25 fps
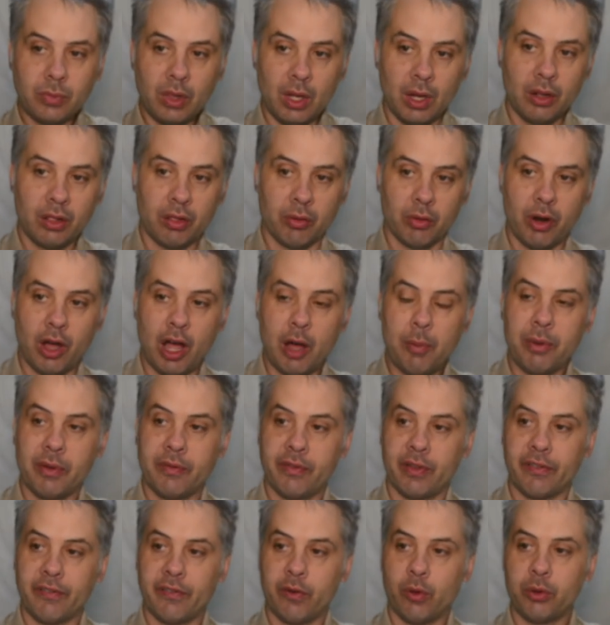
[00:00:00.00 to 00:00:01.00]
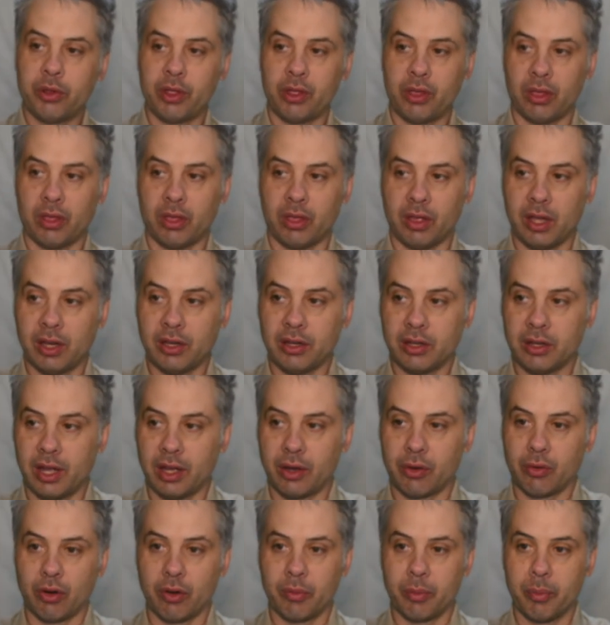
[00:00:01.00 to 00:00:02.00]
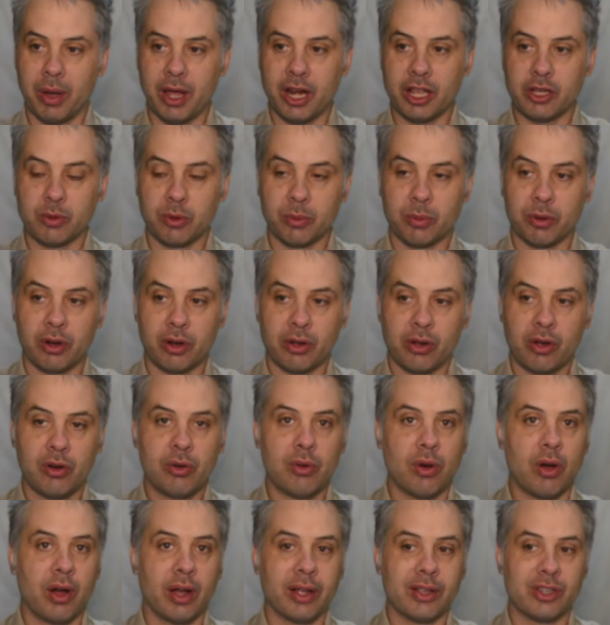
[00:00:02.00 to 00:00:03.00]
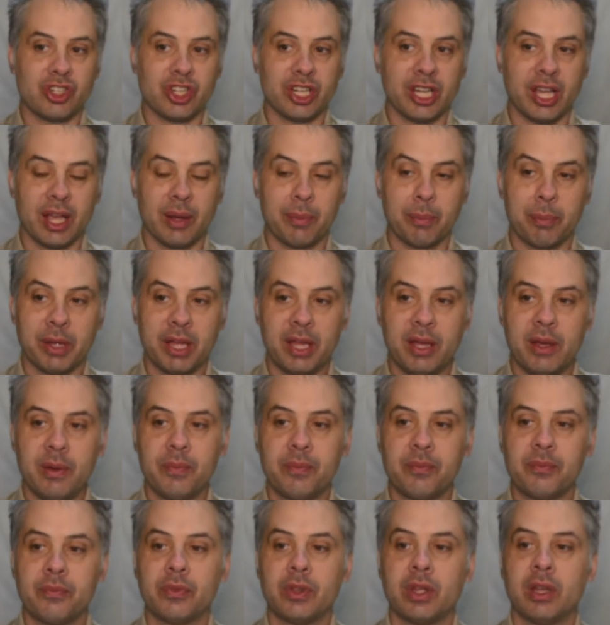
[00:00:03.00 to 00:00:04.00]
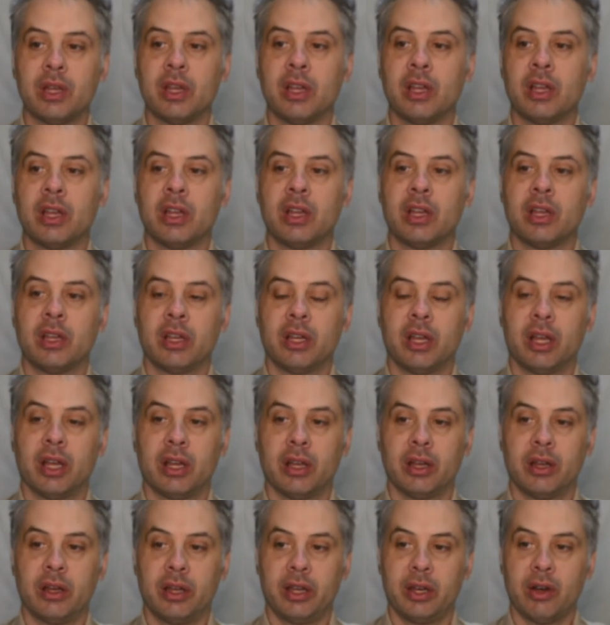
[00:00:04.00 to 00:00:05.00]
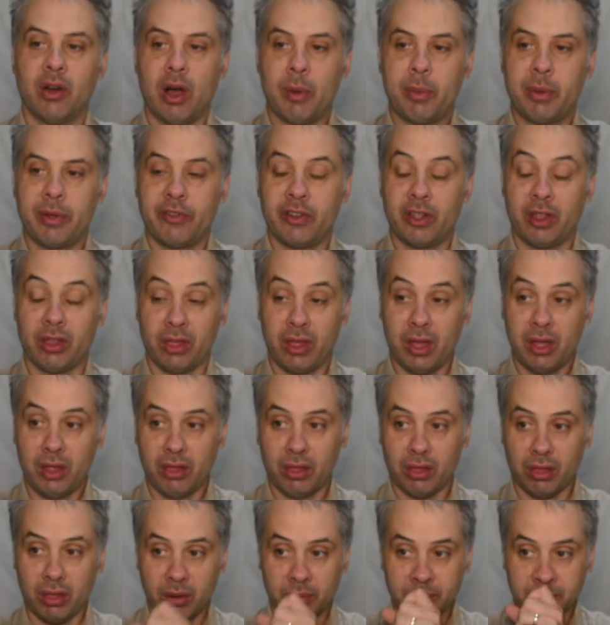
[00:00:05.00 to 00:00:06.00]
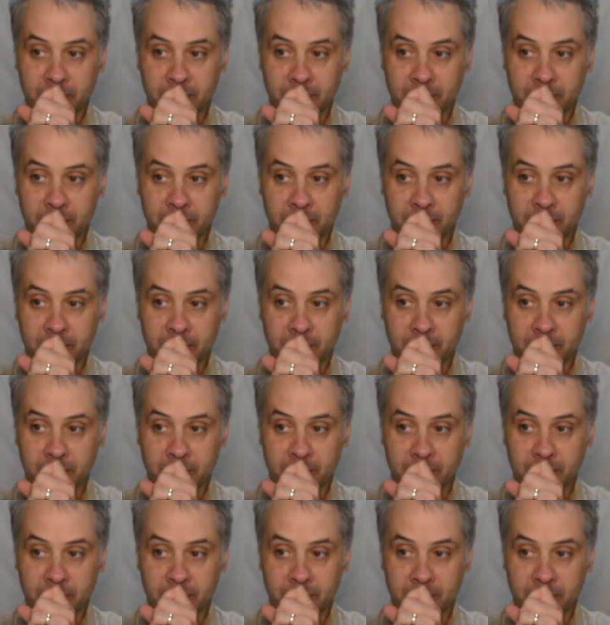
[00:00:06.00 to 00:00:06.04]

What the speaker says: So in IPv4, this is Internet Group Management Protocol, IGMP. In IPv6,